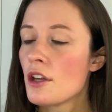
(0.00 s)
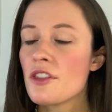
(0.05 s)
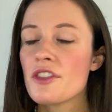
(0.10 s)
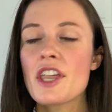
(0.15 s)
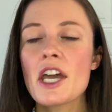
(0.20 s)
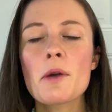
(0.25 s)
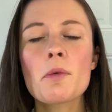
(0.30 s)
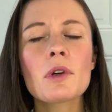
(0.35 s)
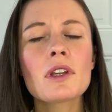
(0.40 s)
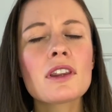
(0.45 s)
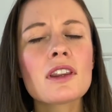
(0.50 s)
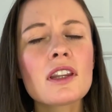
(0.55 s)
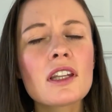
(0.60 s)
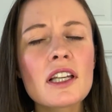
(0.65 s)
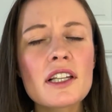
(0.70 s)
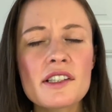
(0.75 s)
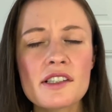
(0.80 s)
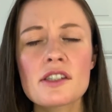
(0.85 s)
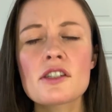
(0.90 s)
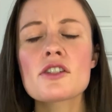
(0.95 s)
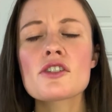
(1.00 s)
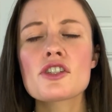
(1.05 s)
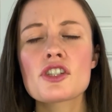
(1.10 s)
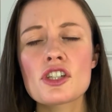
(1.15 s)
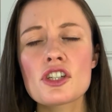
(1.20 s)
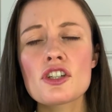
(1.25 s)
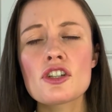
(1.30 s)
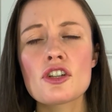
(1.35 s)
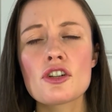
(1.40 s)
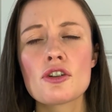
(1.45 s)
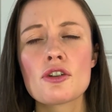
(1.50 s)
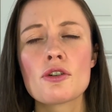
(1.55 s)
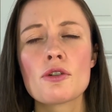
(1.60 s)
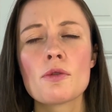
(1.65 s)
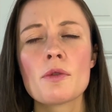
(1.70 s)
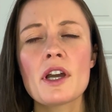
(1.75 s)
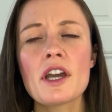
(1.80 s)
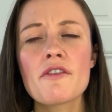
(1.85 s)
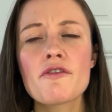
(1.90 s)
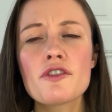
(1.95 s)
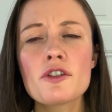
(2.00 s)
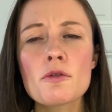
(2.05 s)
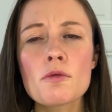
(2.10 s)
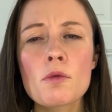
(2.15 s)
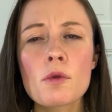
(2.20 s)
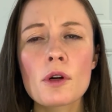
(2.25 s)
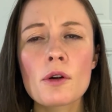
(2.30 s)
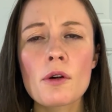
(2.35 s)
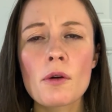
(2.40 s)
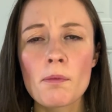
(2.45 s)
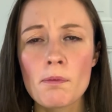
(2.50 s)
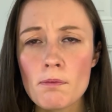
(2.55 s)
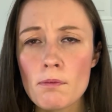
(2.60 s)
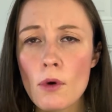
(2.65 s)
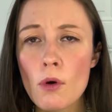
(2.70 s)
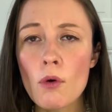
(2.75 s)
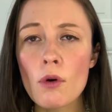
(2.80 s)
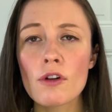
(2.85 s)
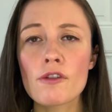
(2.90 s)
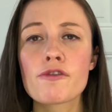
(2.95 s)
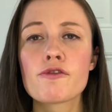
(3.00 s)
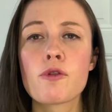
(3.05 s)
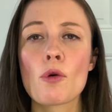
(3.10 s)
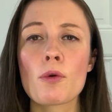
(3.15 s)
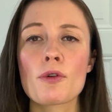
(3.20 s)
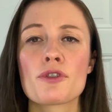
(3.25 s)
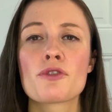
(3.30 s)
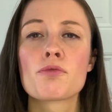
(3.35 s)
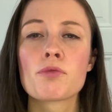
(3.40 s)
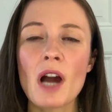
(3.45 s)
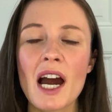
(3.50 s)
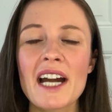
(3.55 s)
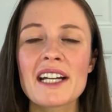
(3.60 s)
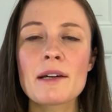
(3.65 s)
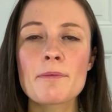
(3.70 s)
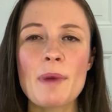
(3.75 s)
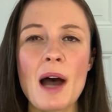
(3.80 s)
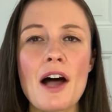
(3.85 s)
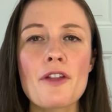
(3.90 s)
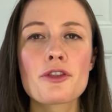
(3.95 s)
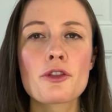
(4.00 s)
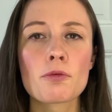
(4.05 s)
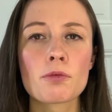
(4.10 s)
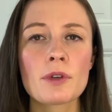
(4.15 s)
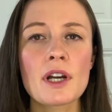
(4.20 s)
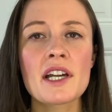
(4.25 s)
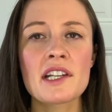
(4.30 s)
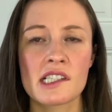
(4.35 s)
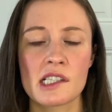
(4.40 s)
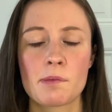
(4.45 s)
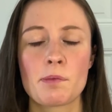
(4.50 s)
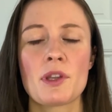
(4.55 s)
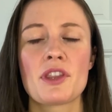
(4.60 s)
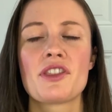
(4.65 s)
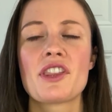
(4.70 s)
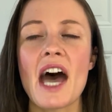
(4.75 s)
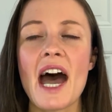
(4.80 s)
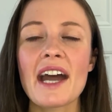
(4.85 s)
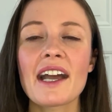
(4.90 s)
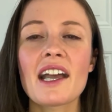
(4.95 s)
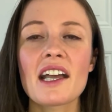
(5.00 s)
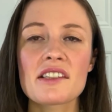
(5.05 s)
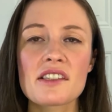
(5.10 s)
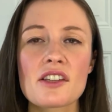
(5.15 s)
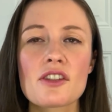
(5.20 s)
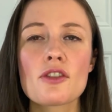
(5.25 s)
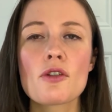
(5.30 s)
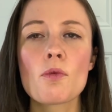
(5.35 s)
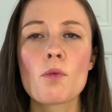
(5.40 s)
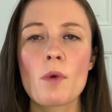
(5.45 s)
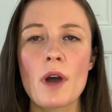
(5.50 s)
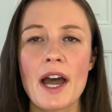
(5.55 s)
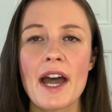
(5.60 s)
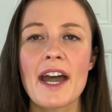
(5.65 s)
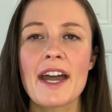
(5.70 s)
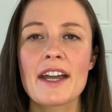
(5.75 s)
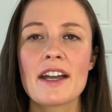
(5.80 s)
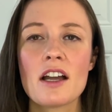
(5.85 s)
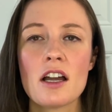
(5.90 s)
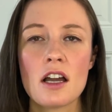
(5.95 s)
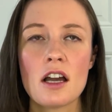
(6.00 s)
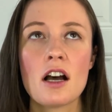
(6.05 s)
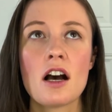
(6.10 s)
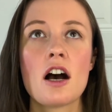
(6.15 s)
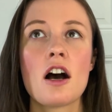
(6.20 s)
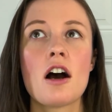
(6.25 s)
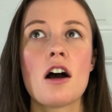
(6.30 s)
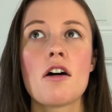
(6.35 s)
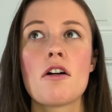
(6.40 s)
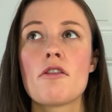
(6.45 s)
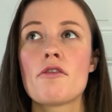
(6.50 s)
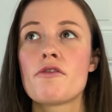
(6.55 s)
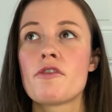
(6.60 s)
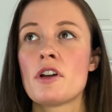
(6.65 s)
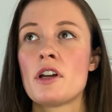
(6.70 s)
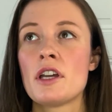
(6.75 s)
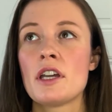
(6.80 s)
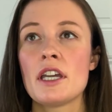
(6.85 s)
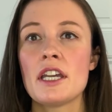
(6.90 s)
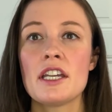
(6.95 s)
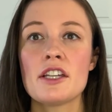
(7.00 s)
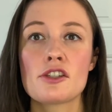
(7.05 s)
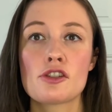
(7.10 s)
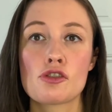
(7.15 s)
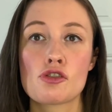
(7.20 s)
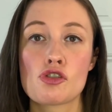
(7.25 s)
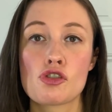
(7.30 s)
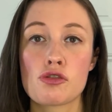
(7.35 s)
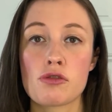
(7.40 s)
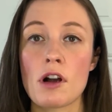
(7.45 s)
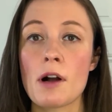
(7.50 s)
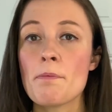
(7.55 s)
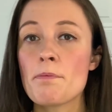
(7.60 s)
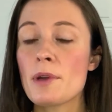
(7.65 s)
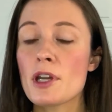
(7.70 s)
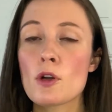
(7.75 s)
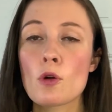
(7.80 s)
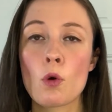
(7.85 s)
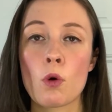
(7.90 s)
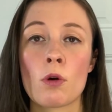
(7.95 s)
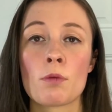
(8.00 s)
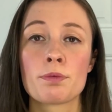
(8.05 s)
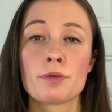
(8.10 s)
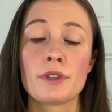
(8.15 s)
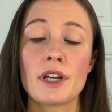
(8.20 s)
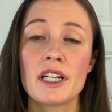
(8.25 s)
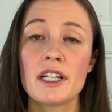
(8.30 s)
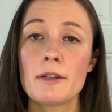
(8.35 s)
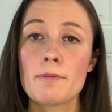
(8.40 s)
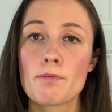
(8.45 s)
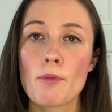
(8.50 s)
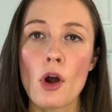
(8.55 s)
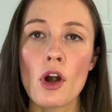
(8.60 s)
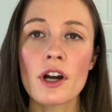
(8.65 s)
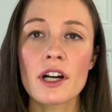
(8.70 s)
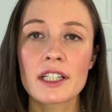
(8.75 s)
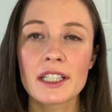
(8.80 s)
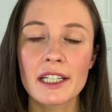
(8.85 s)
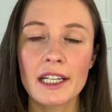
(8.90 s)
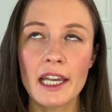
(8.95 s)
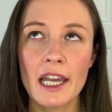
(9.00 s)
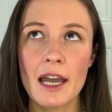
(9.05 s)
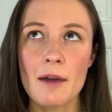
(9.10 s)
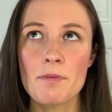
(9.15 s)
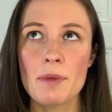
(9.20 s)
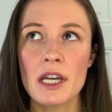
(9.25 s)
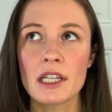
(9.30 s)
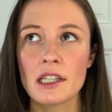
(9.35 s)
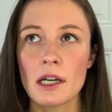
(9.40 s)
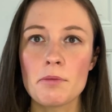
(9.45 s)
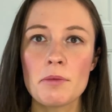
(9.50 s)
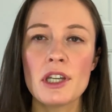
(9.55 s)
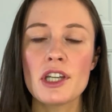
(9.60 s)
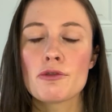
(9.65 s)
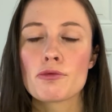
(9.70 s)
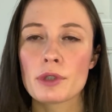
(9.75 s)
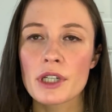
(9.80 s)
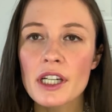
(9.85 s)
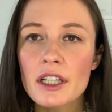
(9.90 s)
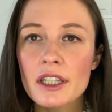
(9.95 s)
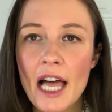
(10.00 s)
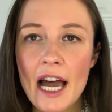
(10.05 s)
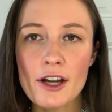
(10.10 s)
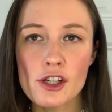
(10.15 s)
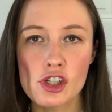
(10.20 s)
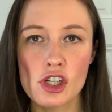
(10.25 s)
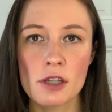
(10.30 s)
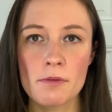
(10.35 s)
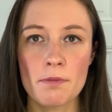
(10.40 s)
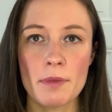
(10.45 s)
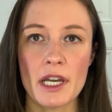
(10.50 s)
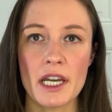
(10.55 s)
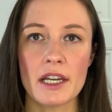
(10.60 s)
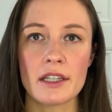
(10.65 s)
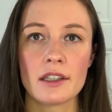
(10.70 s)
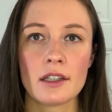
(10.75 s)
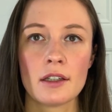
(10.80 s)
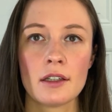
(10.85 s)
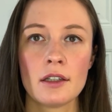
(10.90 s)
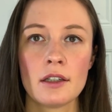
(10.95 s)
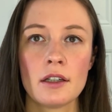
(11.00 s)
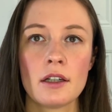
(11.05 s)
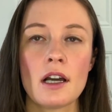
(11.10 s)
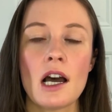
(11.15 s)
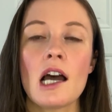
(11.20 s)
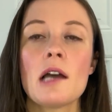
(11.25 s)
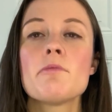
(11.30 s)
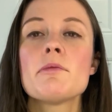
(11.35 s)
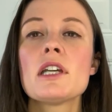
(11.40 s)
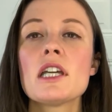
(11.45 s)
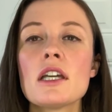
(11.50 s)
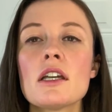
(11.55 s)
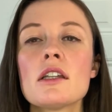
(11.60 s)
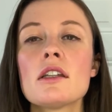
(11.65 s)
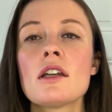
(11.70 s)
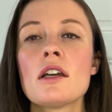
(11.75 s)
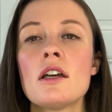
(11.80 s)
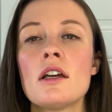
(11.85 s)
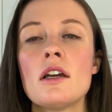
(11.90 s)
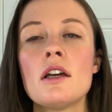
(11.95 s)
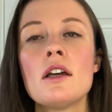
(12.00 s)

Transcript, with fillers: they would listen to you if you were more forthright about the risks, but that gets in the way of his Trump incorporated marketing campaign. I mean, reelection bid. I mean,